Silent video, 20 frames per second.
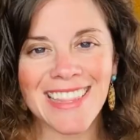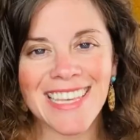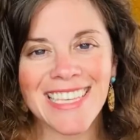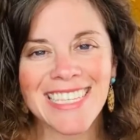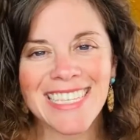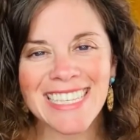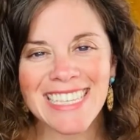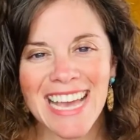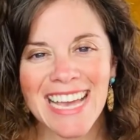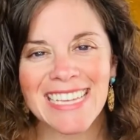
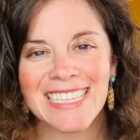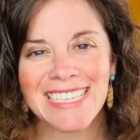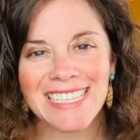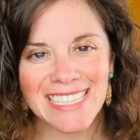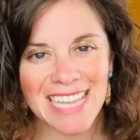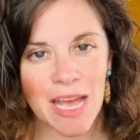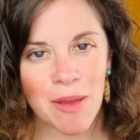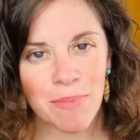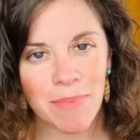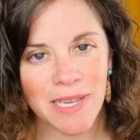This next
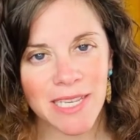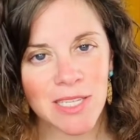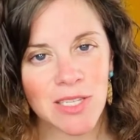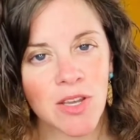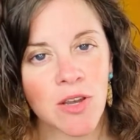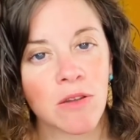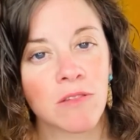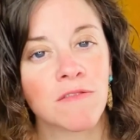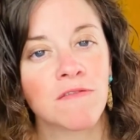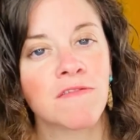step is
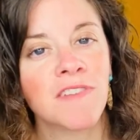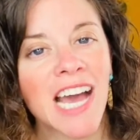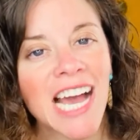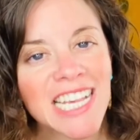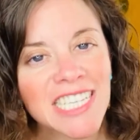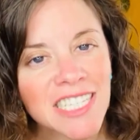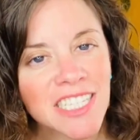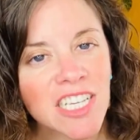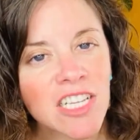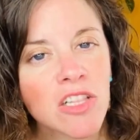called
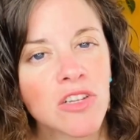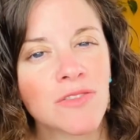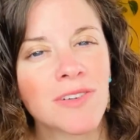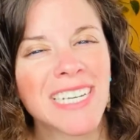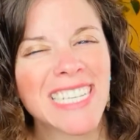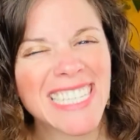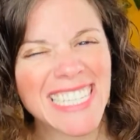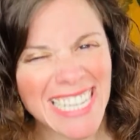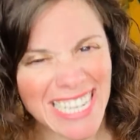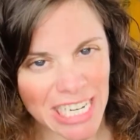
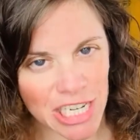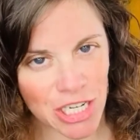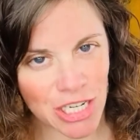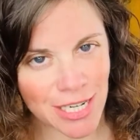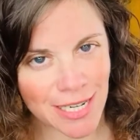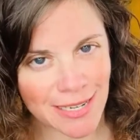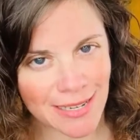vascularization.